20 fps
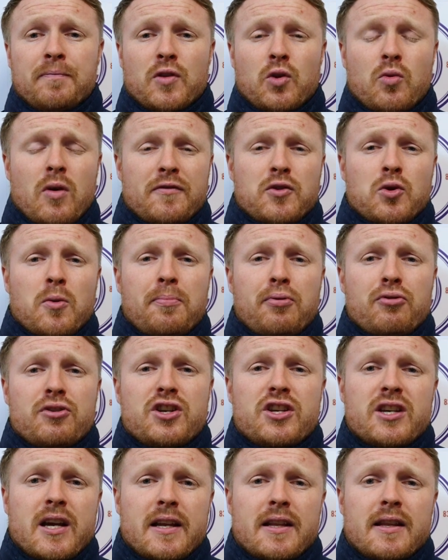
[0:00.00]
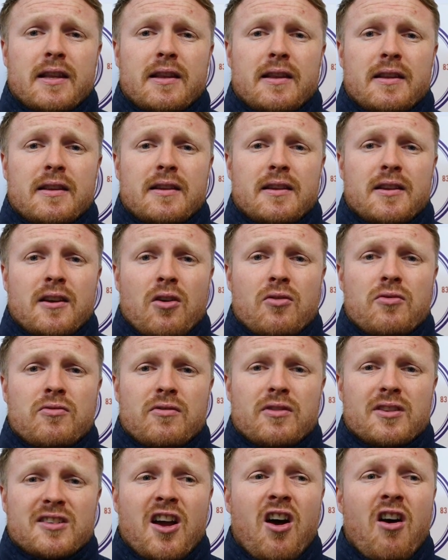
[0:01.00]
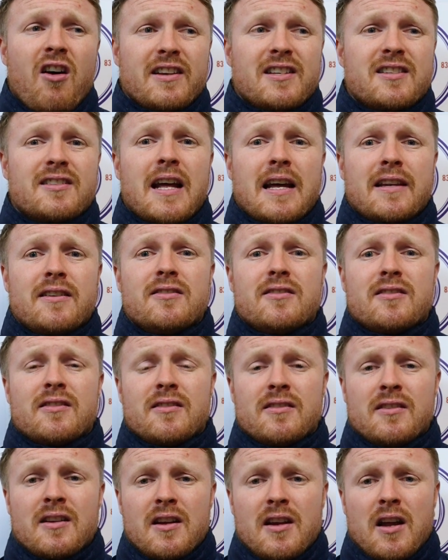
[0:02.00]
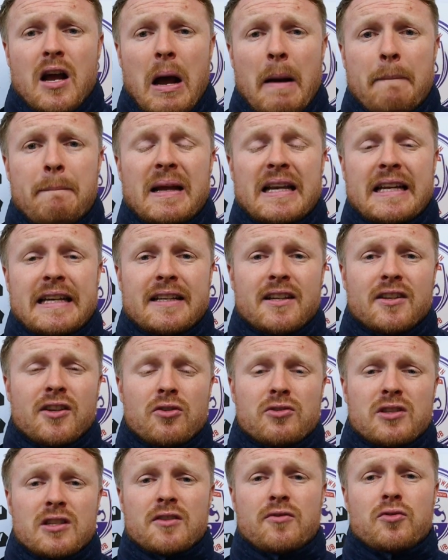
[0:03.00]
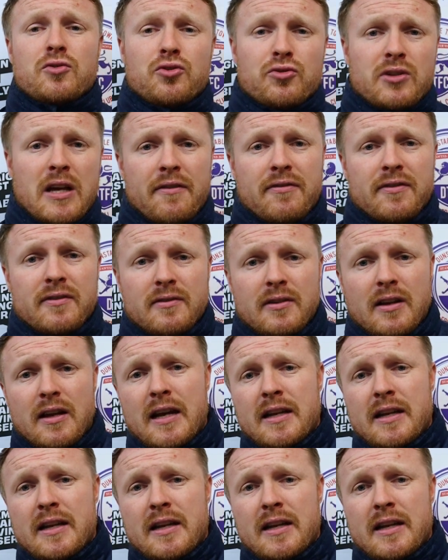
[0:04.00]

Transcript: You have to appreciate, you know, this high standards and ability that those individuals have.